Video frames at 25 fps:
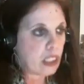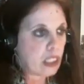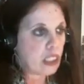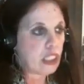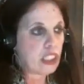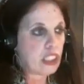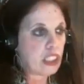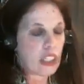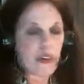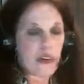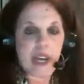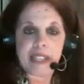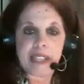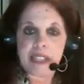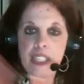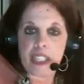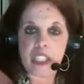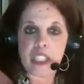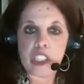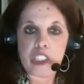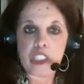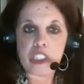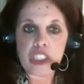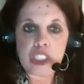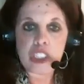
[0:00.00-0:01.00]
They're at the
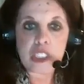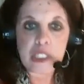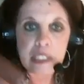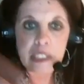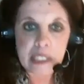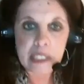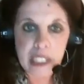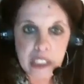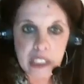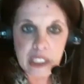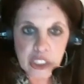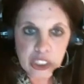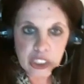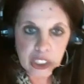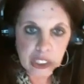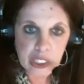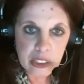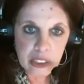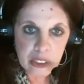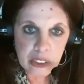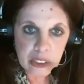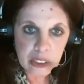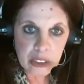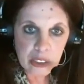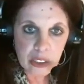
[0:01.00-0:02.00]
nursing
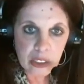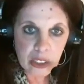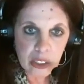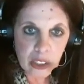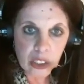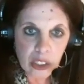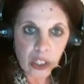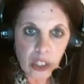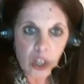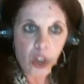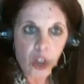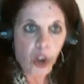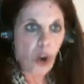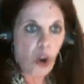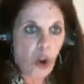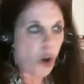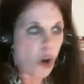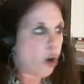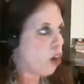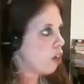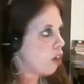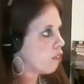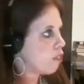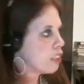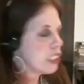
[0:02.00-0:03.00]
station.
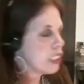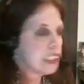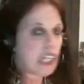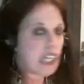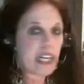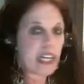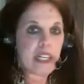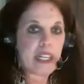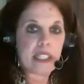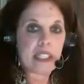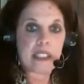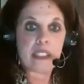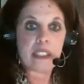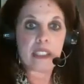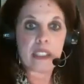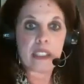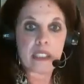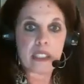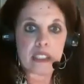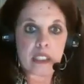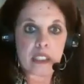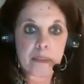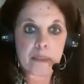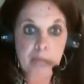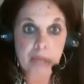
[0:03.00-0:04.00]
All of a sudden,
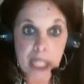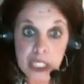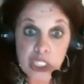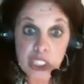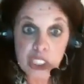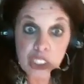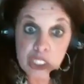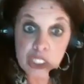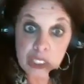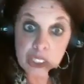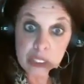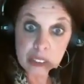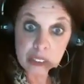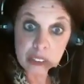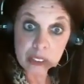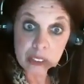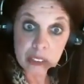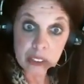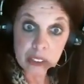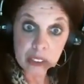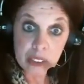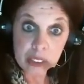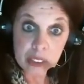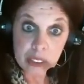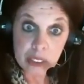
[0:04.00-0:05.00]

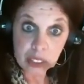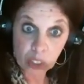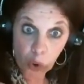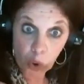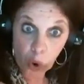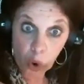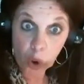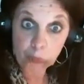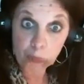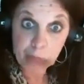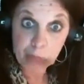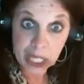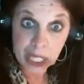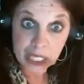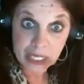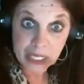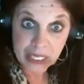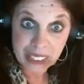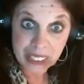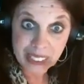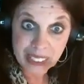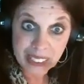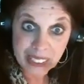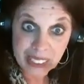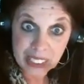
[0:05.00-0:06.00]
the call
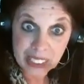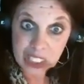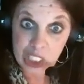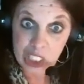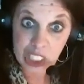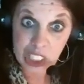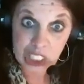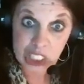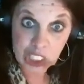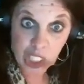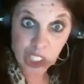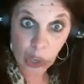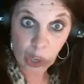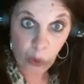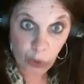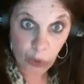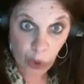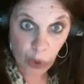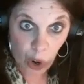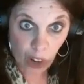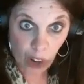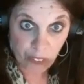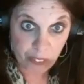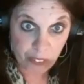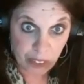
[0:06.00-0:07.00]
button starts going
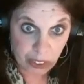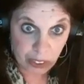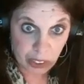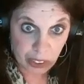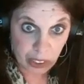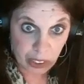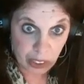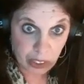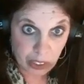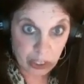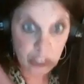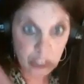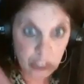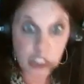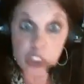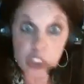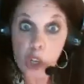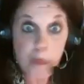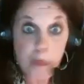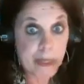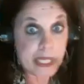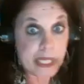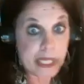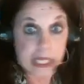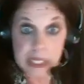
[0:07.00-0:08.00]
off. There's
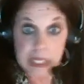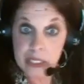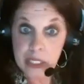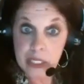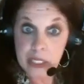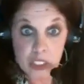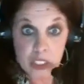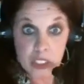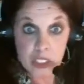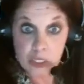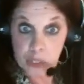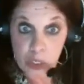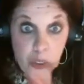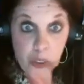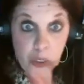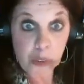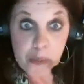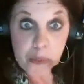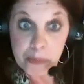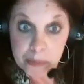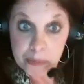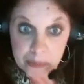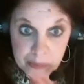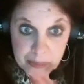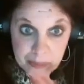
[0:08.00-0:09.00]
nobody in his room.
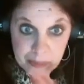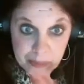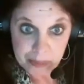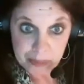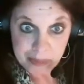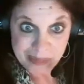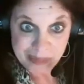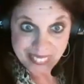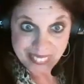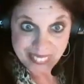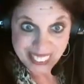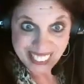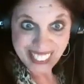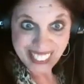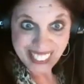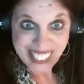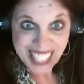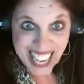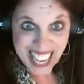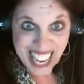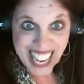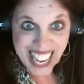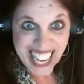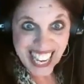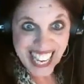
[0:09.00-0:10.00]

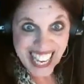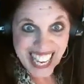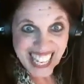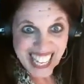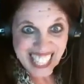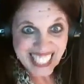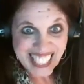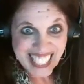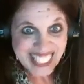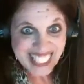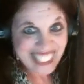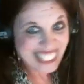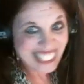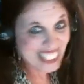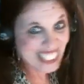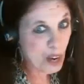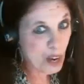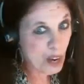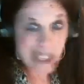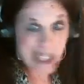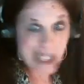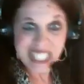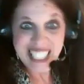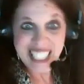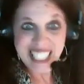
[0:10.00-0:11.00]
Okay. There's
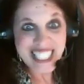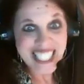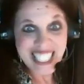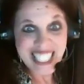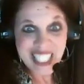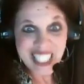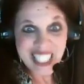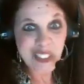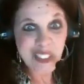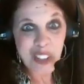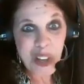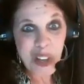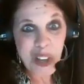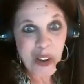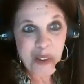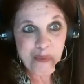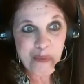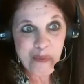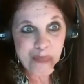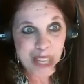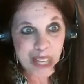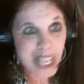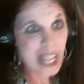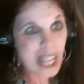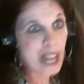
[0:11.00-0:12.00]
nobody in his
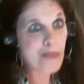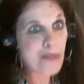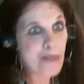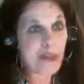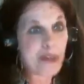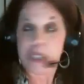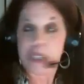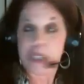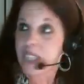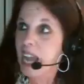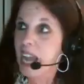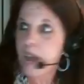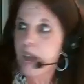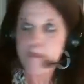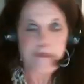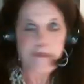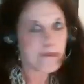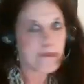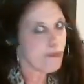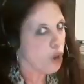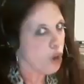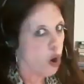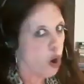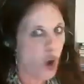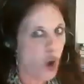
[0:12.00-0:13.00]
room, but that
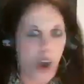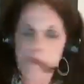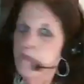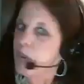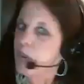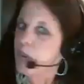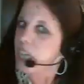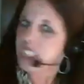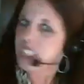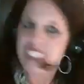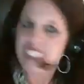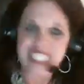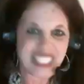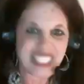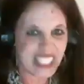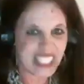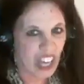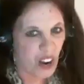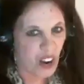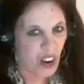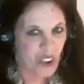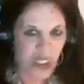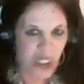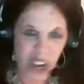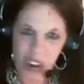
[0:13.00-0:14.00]
call button is
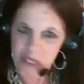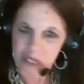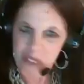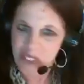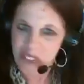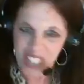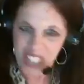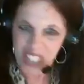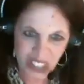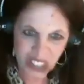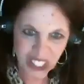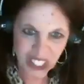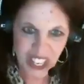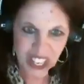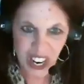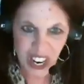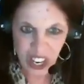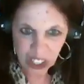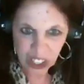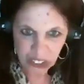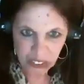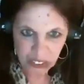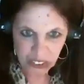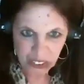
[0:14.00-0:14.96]
going off and going off.